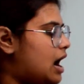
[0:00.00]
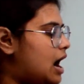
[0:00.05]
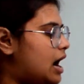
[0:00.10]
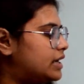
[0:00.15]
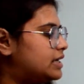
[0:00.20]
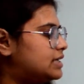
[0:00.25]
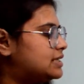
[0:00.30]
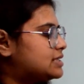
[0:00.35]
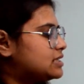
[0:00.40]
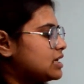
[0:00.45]
I
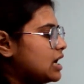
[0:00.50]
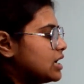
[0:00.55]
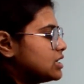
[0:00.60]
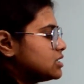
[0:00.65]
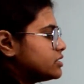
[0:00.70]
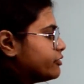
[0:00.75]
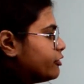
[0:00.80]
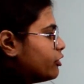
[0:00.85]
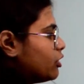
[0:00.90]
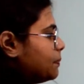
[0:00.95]

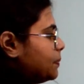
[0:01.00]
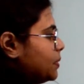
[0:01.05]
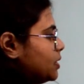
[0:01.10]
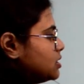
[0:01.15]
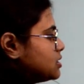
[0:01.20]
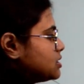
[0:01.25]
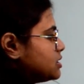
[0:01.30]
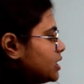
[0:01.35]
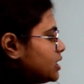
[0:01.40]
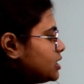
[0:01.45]
stands for
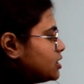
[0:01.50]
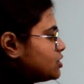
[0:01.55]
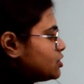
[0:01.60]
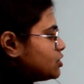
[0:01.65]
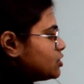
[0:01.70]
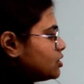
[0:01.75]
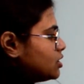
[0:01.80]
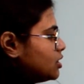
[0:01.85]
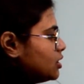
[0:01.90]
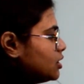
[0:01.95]

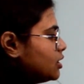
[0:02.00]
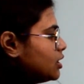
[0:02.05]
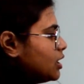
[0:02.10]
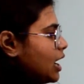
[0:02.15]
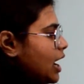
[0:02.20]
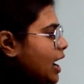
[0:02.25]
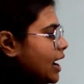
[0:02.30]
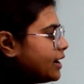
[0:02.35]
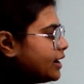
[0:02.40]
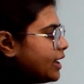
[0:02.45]
%,
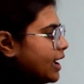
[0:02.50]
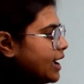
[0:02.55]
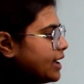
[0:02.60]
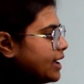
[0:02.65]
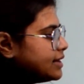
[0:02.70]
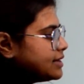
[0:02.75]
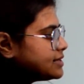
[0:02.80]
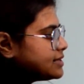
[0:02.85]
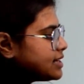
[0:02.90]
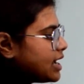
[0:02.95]
and
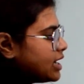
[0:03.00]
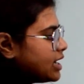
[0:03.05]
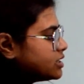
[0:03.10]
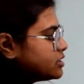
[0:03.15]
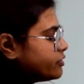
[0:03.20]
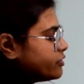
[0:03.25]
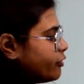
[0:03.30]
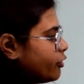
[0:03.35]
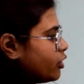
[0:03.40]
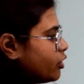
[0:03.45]
L stands
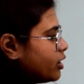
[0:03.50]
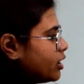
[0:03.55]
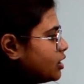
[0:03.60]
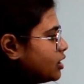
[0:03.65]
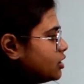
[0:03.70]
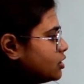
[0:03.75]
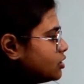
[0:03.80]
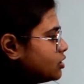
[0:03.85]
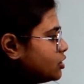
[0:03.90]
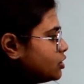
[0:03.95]
for
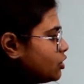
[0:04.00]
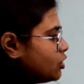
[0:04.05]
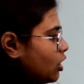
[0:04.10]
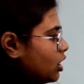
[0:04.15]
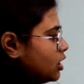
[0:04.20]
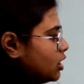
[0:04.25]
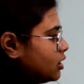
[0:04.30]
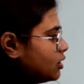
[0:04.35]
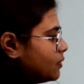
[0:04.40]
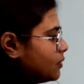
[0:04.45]

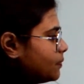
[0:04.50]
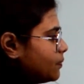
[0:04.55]
$.